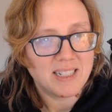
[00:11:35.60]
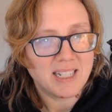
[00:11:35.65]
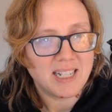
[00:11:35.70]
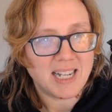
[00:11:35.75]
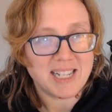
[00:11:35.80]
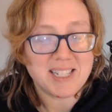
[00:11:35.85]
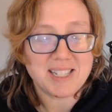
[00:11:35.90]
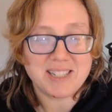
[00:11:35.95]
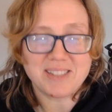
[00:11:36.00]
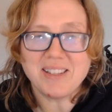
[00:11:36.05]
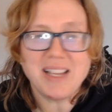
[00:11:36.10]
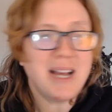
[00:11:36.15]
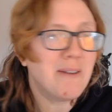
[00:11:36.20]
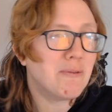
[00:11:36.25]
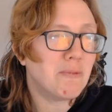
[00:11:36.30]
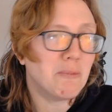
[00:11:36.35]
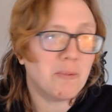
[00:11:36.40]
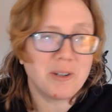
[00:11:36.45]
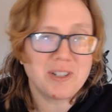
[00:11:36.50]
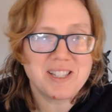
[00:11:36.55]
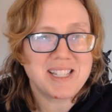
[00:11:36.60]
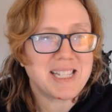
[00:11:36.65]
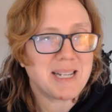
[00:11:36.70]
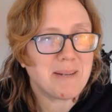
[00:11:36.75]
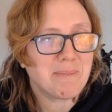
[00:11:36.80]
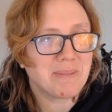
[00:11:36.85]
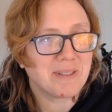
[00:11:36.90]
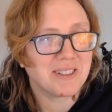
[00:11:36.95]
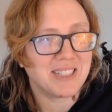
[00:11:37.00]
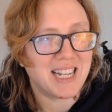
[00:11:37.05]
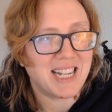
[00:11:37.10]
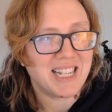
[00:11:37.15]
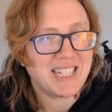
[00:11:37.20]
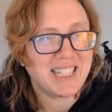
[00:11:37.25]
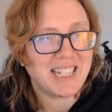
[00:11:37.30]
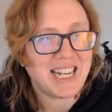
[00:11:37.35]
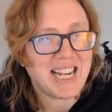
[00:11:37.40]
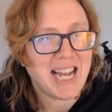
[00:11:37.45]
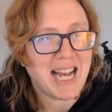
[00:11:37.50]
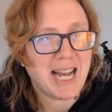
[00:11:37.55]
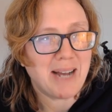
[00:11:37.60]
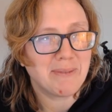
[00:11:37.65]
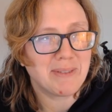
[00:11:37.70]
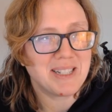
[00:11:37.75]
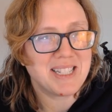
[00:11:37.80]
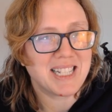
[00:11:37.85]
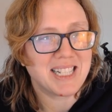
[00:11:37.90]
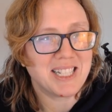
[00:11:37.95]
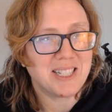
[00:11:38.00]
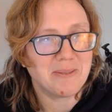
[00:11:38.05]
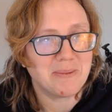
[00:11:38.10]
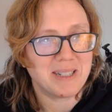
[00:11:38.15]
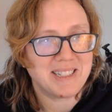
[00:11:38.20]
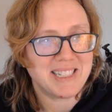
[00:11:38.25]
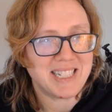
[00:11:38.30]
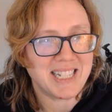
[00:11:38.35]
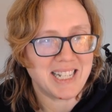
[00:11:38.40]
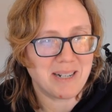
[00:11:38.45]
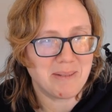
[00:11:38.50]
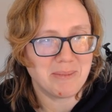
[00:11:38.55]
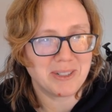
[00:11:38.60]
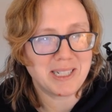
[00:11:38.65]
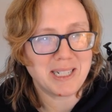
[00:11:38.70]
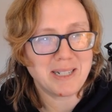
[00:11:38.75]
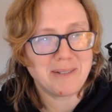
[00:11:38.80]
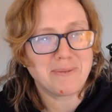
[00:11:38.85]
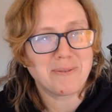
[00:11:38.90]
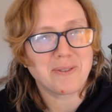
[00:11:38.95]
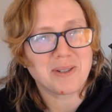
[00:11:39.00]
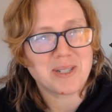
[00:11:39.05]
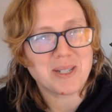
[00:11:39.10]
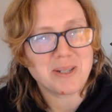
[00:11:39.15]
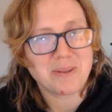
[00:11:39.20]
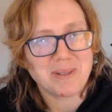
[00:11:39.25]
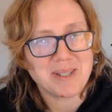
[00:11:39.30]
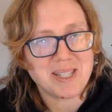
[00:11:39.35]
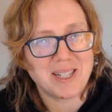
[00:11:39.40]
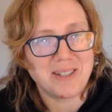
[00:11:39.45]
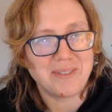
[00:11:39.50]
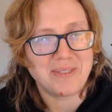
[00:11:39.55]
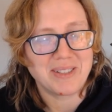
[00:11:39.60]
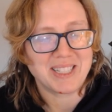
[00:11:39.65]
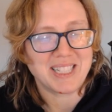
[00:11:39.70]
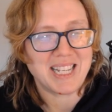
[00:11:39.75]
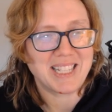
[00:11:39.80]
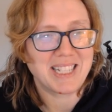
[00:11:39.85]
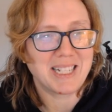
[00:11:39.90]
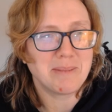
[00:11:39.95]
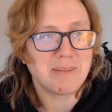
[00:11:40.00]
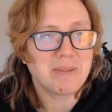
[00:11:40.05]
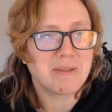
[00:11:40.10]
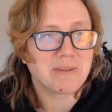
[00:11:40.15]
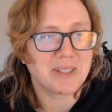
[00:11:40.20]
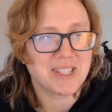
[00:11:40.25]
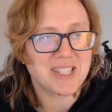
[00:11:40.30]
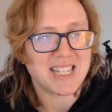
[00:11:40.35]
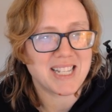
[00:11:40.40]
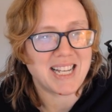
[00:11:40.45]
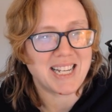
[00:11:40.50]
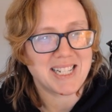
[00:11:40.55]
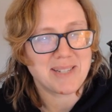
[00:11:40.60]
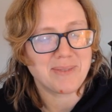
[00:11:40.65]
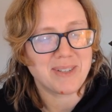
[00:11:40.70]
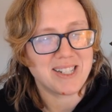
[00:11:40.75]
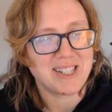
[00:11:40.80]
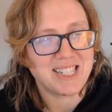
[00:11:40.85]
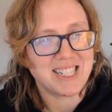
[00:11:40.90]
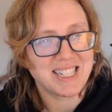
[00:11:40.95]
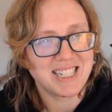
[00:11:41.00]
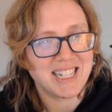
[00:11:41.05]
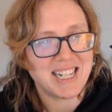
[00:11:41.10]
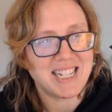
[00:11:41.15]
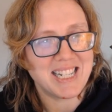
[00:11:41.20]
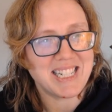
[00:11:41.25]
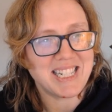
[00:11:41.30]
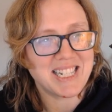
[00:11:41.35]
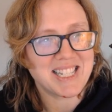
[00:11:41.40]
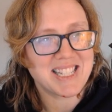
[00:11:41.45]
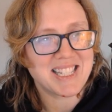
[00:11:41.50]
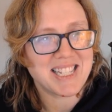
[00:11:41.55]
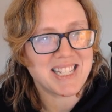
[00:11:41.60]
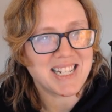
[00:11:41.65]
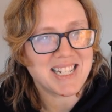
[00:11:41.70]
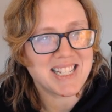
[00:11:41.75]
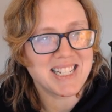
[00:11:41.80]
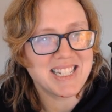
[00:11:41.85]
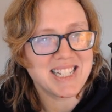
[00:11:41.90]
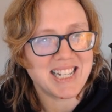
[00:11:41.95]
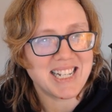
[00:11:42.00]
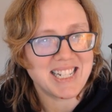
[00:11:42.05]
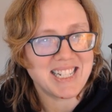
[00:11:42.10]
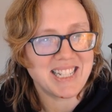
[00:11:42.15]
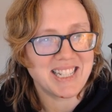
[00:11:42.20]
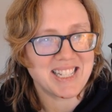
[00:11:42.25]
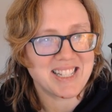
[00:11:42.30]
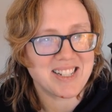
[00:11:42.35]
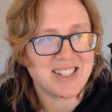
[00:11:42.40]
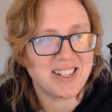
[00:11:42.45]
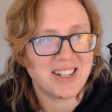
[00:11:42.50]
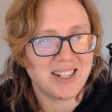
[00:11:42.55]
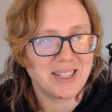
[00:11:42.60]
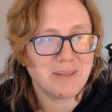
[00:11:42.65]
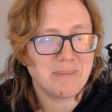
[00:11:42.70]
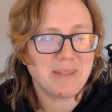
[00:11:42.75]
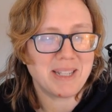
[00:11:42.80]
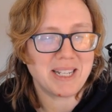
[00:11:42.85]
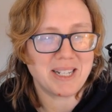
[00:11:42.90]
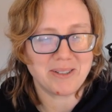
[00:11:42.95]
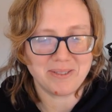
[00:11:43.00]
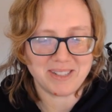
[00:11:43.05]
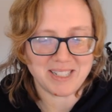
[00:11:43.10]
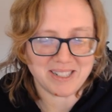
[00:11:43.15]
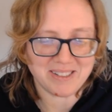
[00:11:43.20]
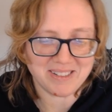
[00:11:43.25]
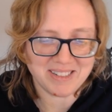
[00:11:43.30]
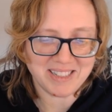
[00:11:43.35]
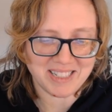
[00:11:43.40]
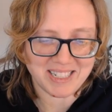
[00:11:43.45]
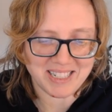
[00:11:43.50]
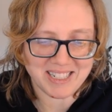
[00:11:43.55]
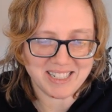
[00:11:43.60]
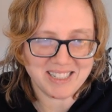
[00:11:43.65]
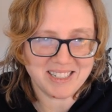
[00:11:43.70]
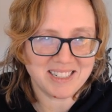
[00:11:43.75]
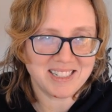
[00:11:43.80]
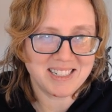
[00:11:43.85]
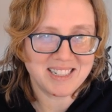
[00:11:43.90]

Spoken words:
I still have one zipper line that I haven't dealt with yet. I'm looking forward to resolving that. That'll be real satisfying. I need a 6 and 9 in this column. They go there and there.